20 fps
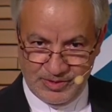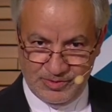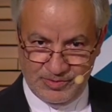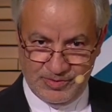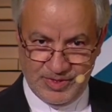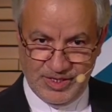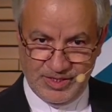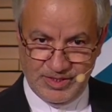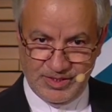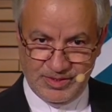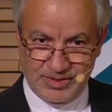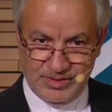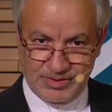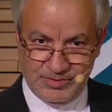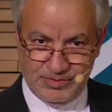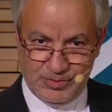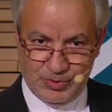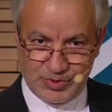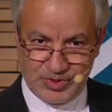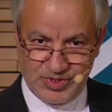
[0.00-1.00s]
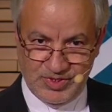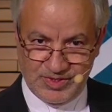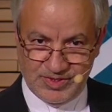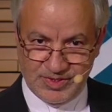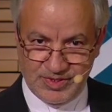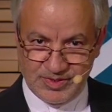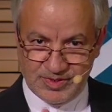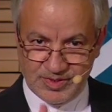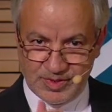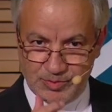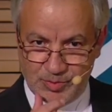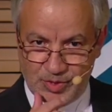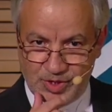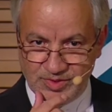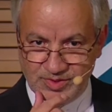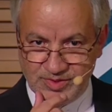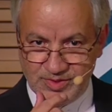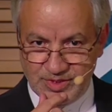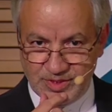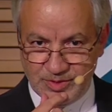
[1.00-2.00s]
When, for instance, a
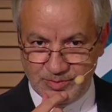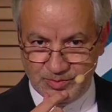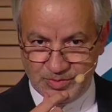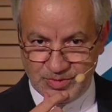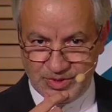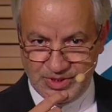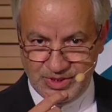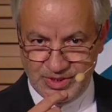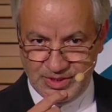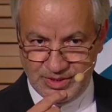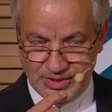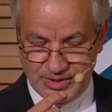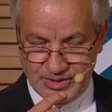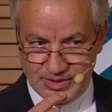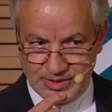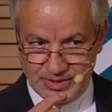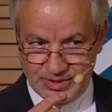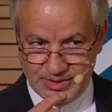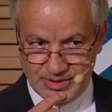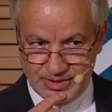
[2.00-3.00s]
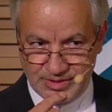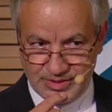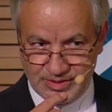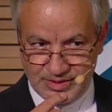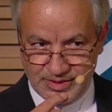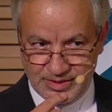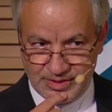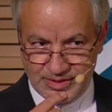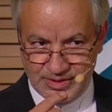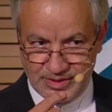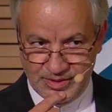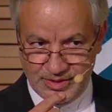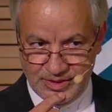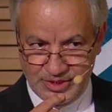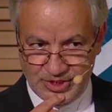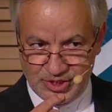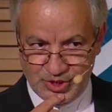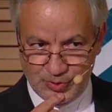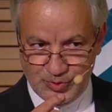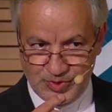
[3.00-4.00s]
Muslim kills
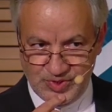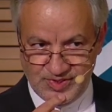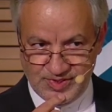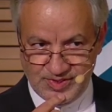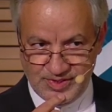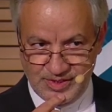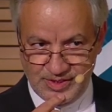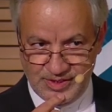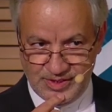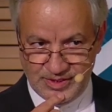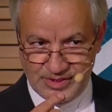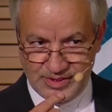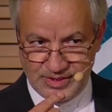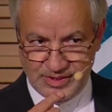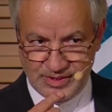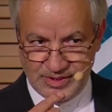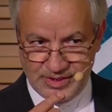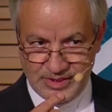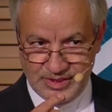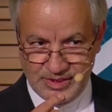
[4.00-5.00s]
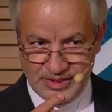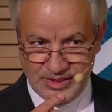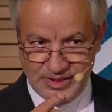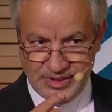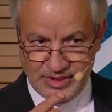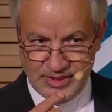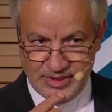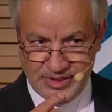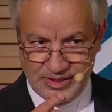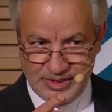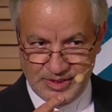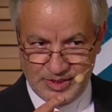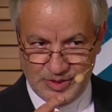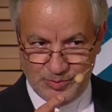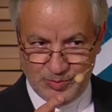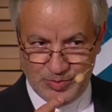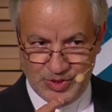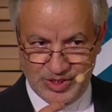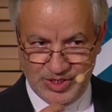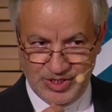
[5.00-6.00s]
a Christian, he
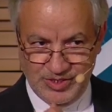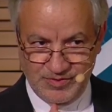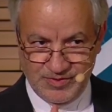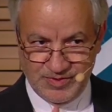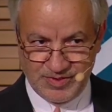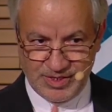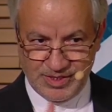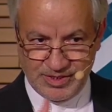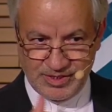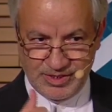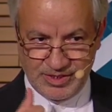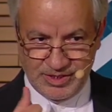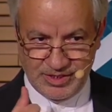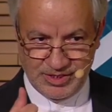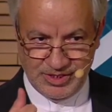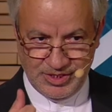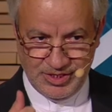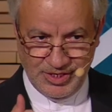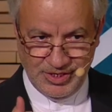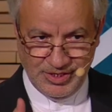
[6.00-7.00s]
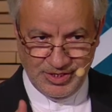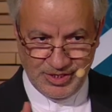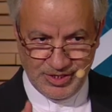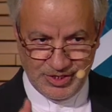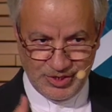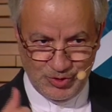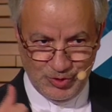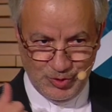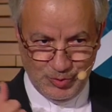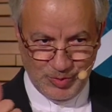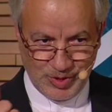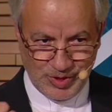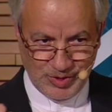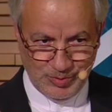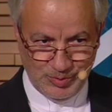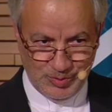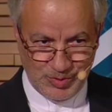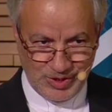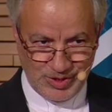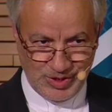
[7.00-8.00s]
believes that he killed a
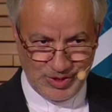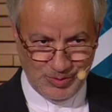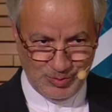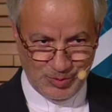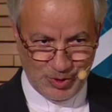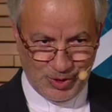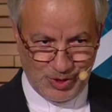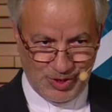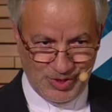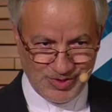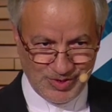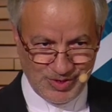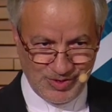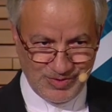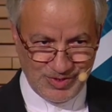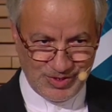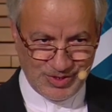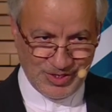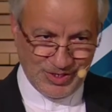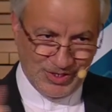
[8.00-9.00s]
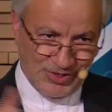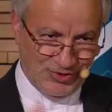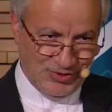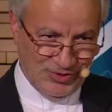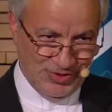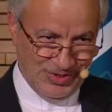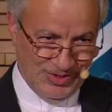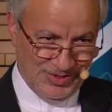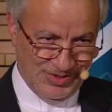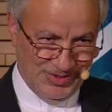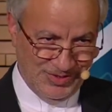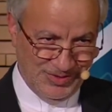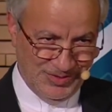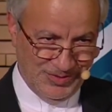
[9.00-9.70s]
human being because of a religion.